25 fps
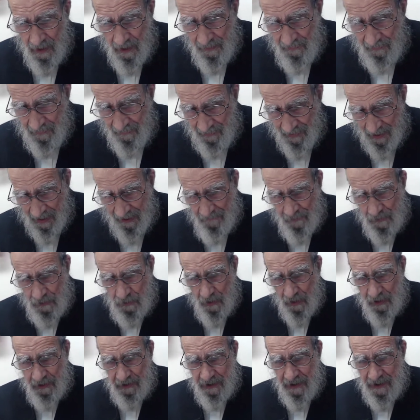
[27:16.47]
The Nefesh
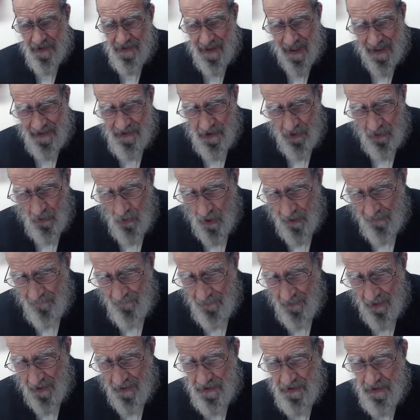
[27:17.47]
Olikis has a koyach
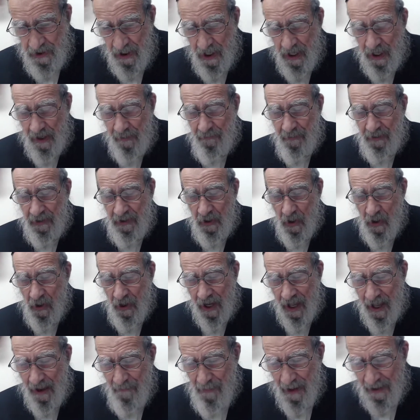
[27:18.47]
Mikhail
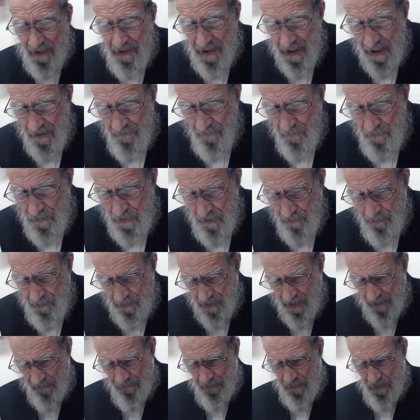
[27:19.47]
HaMakifim
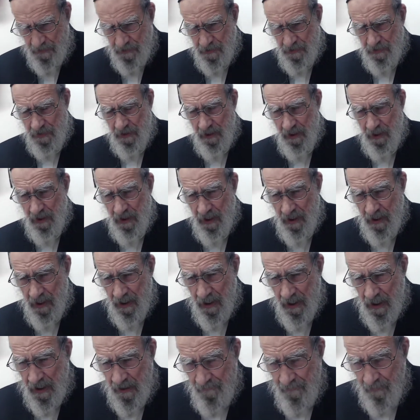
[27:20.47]

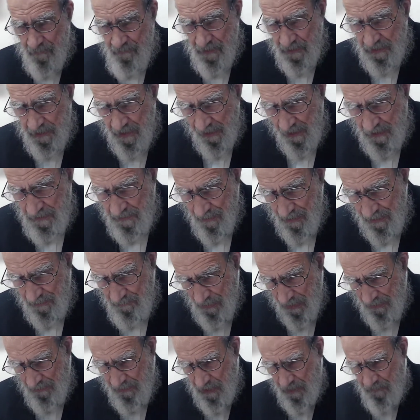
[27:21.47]
from the Kirchot
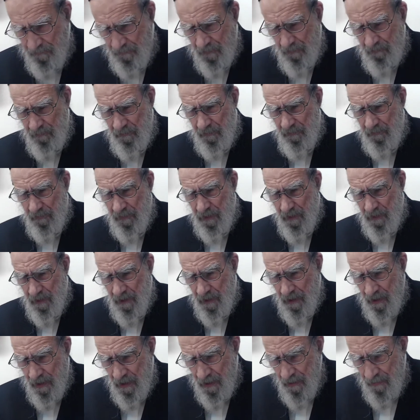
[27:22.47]
HaMakifim,
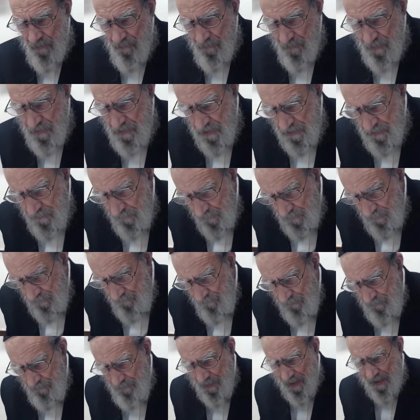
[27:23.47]
which is from the, from the